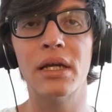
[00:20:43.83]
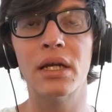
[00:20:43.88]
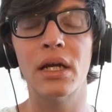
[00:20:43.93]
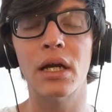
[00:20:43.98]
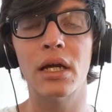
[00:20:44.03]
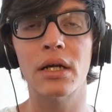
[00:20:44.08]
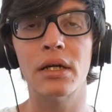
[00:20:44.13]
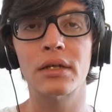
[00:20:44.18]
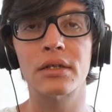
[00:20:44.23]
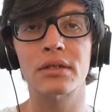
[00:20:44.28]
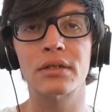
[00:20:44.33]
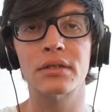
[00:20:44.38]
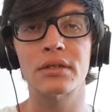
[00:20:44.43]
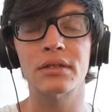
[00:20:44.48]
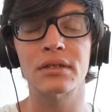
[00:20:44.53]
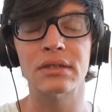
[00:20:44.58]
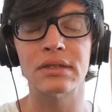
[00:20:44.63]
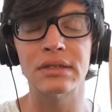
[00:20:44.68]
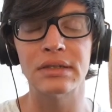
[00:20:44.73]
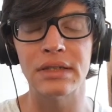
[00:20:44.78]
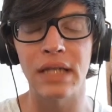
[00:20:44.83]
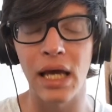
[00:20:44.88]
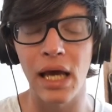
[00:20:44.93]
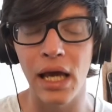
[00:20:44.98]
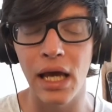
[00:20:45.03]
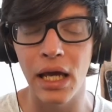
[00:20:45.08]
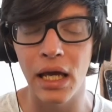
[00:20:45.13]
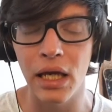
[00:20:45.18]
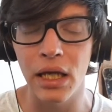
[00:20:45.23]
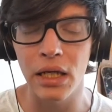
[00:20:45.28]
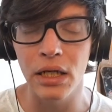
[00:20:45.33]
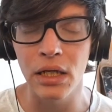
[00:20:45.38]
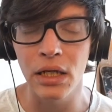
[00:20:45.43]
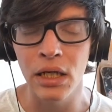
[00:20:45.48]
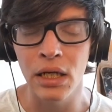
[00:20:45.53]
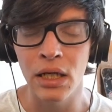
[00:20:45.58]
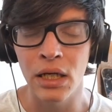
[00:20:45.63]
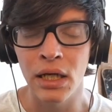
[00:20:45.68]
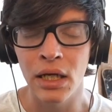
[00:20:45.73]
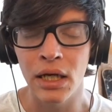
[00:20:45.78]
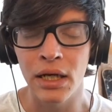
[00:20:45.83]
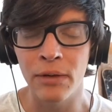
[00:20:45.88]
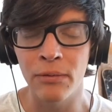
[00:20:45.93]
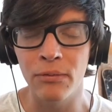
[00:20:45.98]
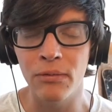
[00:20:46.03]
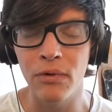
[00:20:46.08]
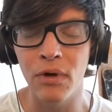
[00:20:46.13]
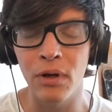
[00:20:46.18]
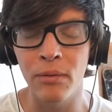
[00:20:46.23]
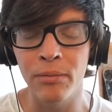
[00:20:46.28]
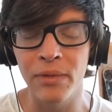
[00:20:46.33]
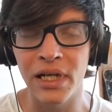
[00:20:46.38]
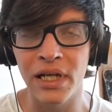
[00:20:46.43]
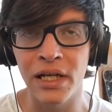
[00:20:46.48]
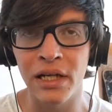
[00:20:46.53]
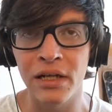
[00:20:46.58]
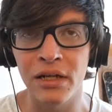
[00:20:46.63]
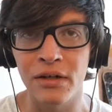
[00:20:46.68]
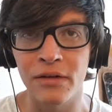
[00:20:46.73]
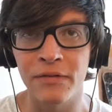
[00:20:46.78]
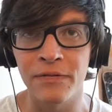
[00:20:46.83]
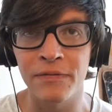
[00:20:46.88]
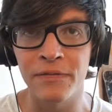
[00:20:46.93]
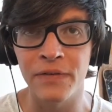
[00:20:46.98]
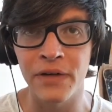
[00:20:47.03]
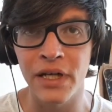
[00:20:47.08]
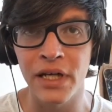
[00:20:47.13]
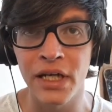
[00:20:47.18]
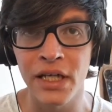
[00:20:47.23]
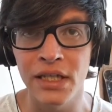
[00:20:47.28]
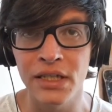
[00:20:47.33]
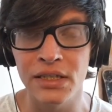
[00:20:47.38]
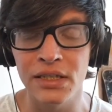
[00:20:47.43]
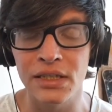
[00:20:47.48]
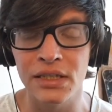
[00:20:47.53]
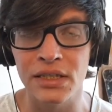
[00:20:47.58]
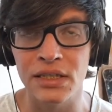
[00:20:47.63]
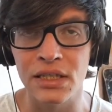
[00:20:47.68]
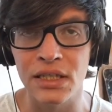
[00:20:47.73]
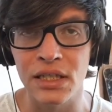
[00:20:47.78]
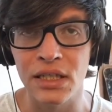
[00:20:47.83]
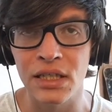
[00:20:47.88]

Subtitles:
character's dad and rubbed it in her face.